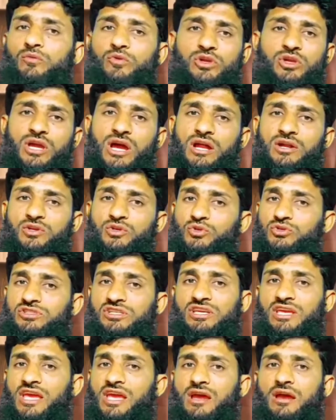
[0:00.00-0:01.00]
We are
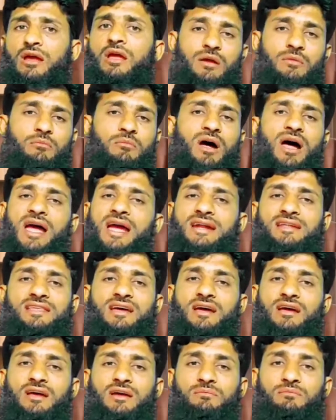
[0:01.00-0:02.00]
using here ma at
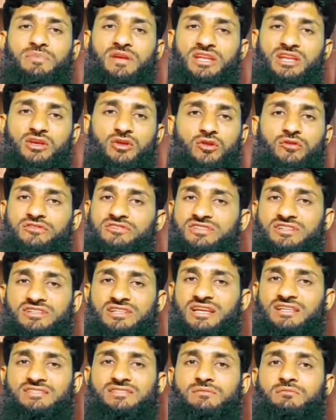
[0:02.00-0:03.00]
the beginning of the
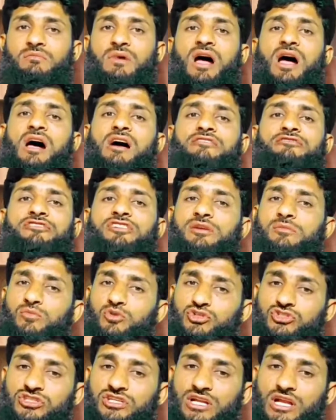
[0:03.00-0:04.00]
sentence. Ma fi
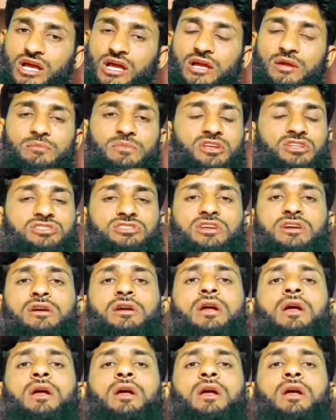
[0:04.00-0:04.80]
mushkila. It means